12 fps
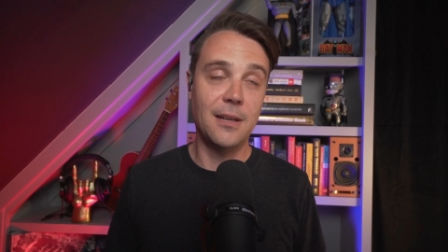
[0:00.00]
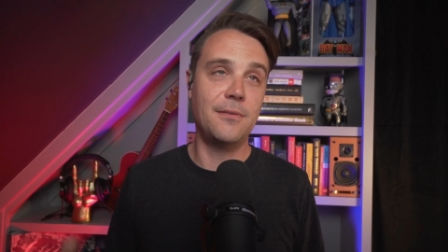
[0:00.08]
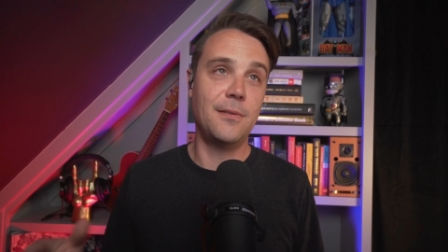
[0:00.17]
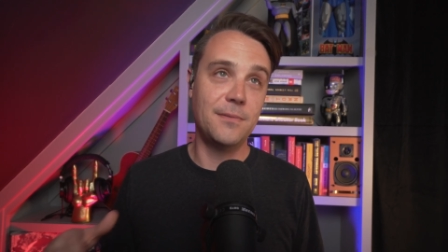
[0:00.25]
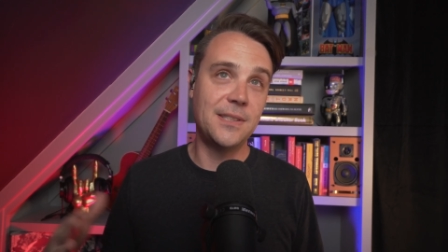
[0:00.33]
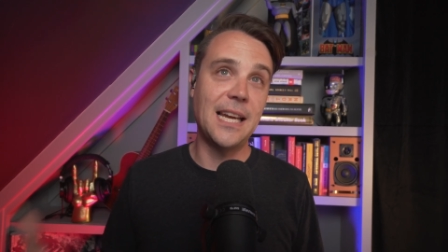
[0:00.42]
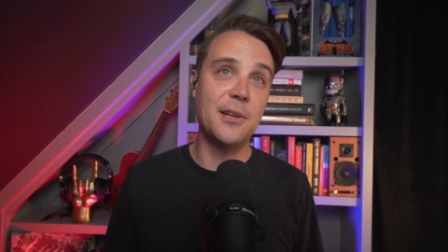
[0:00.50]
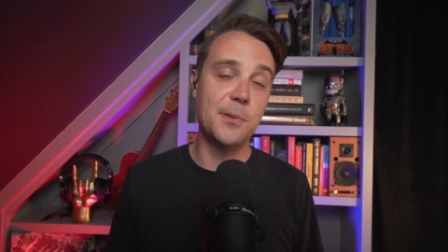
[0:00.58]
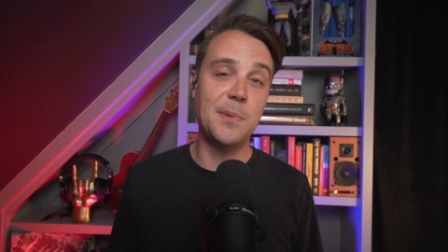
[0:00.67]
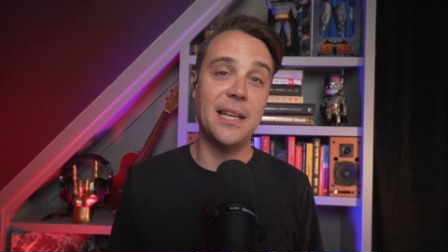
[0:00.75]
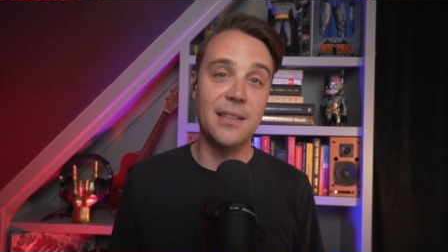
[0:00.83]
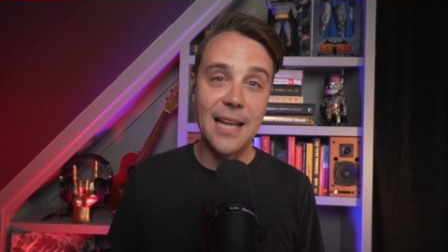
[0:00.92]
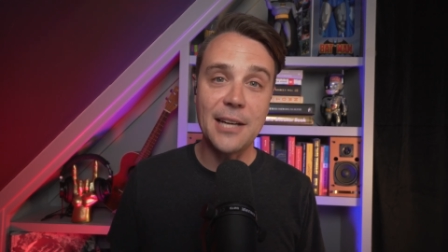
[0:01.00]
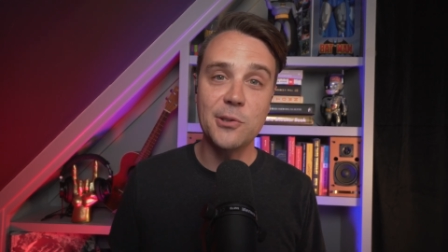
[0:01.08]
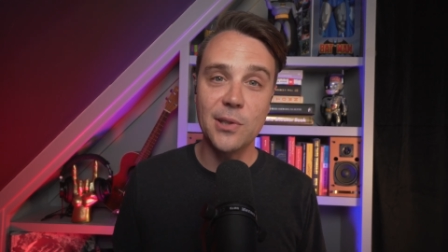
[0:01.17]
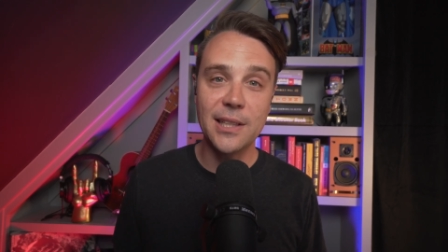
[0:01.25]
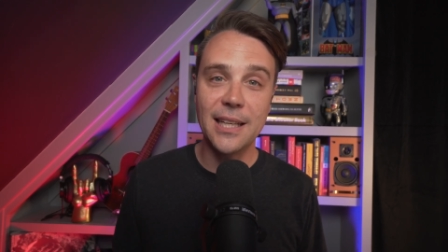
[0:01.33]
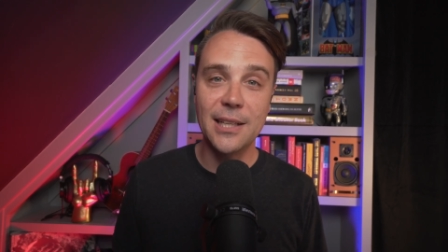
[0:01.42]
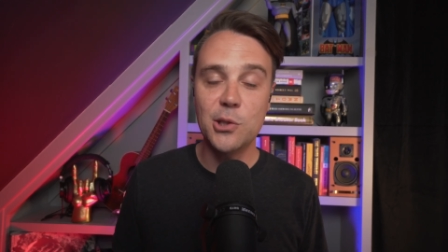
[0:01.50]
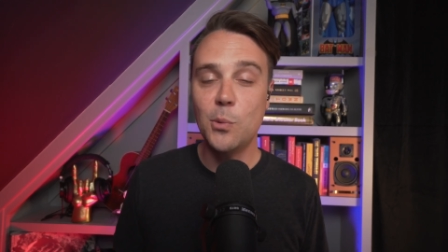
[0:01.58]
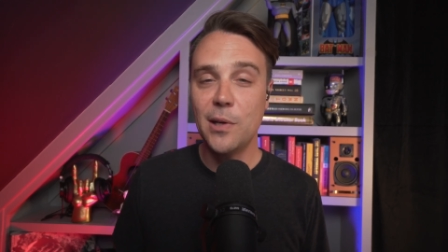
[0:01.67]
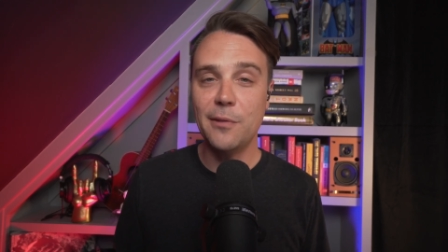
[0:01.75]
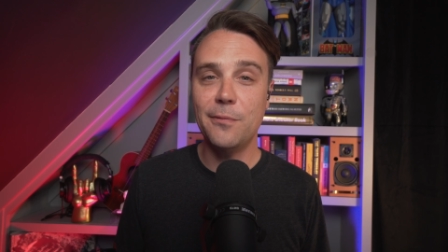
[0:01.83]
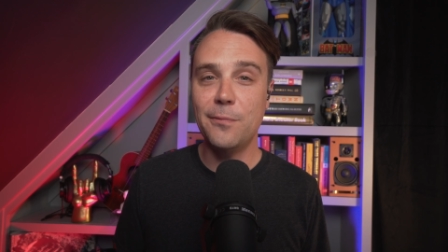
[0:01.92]
of sales being electric in
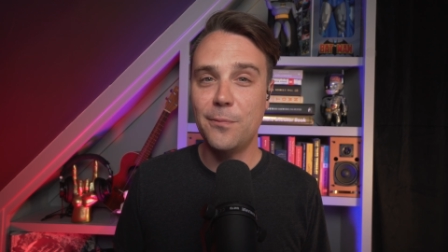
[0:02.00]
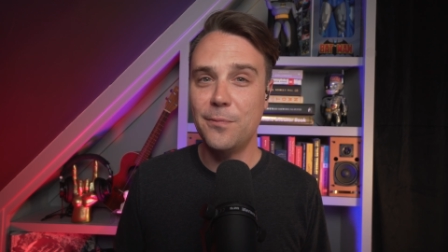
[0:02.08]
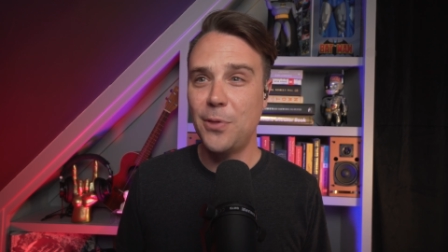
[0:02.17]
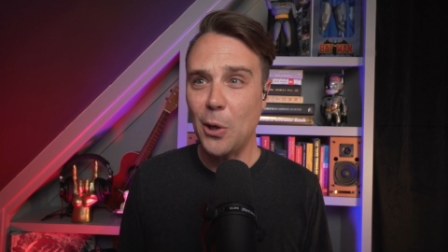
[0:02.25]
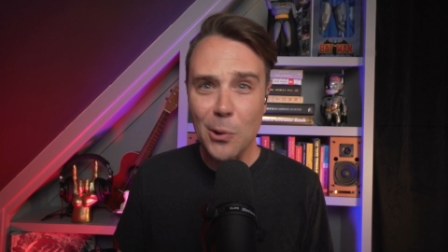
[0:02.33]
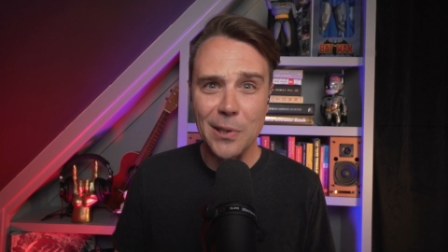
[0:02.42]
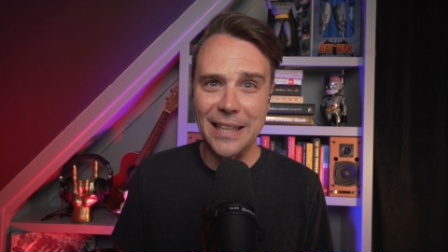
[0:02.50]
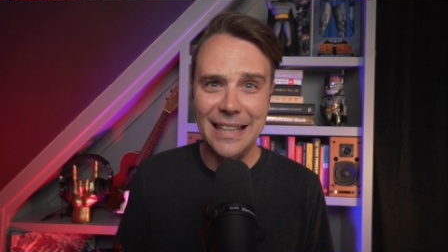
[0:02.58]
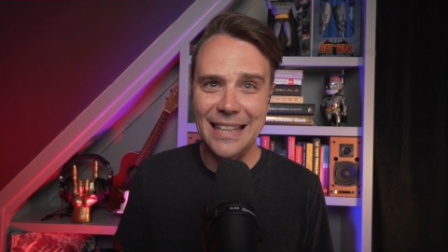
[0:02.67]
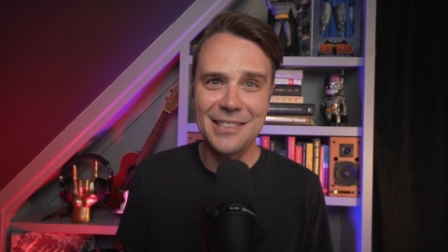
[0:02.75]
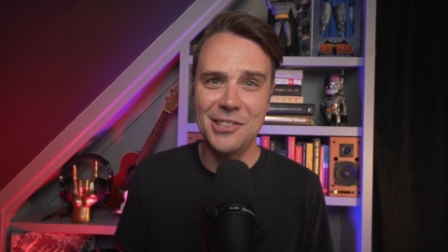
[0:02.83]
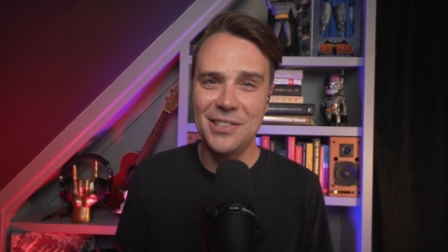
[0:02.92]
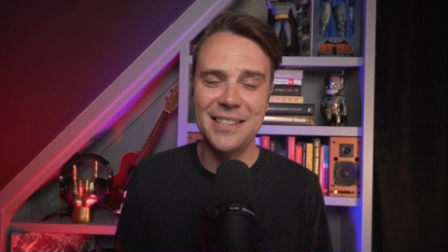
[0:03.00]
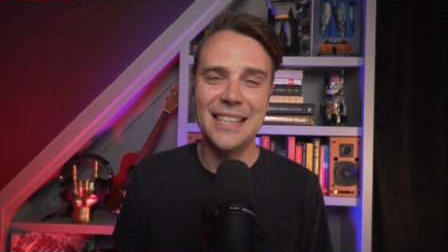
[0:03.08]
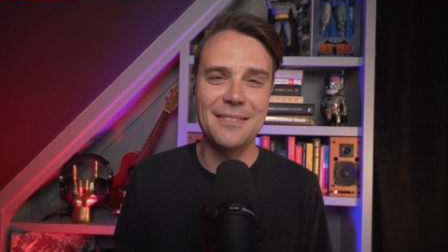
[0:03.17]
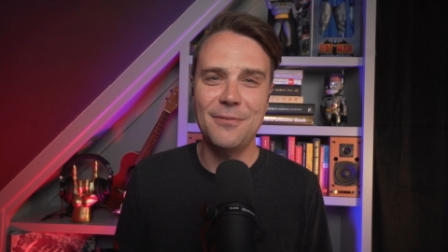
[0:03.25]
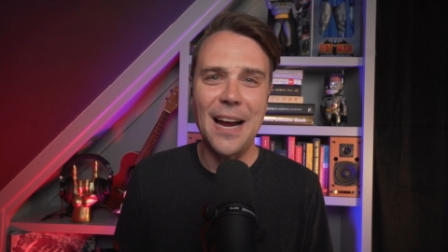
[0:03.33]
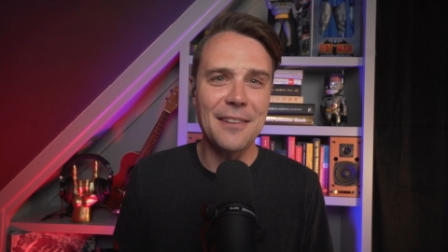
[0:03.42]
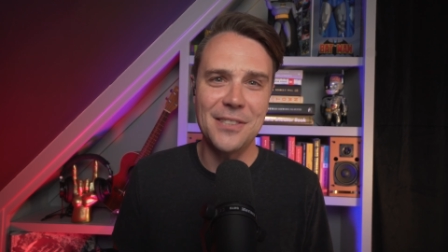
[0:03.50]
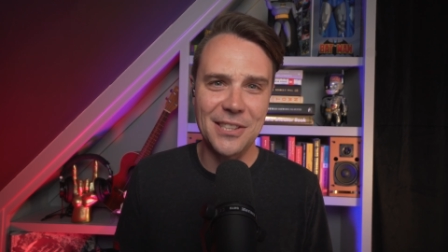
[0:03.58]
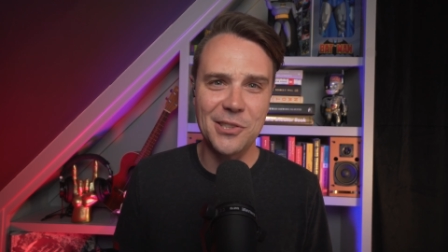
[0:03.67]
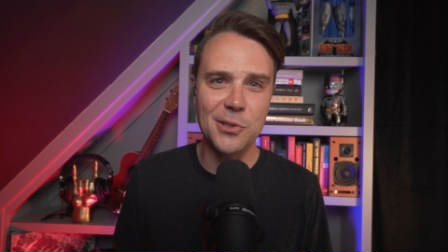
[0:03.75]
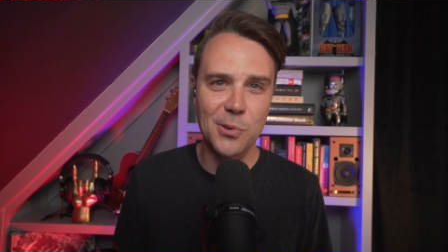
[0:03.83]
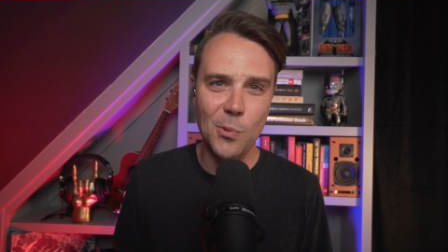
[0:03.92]
2030, that's just six, five,
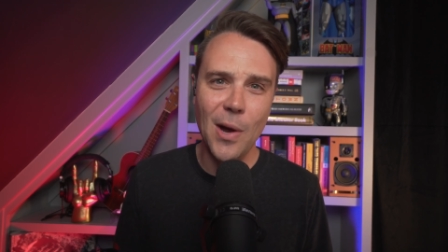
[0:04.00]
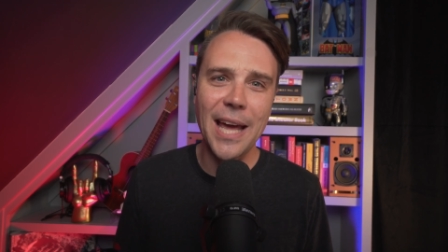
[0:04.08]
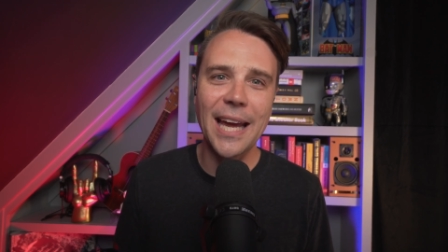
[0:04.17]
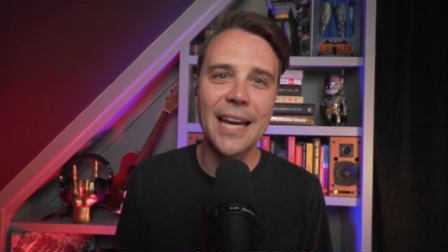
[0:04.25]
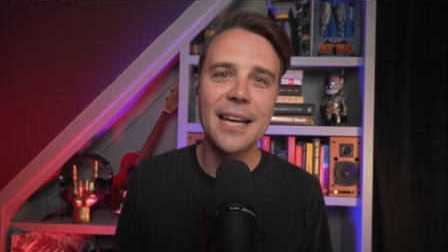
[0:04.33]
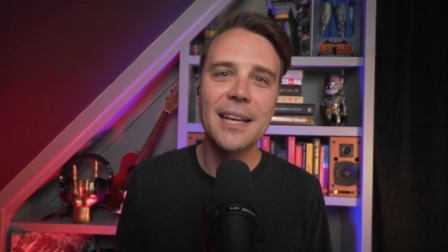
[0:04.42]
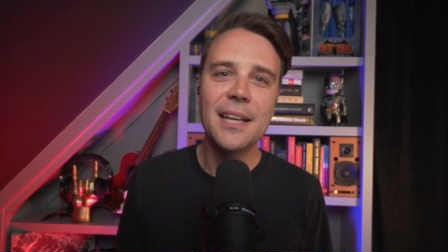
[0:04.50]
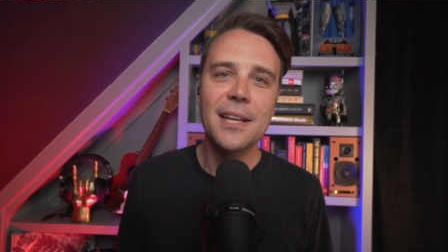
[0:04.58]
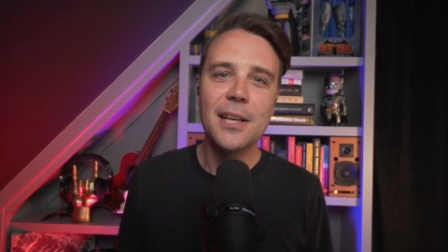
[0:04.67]
six years away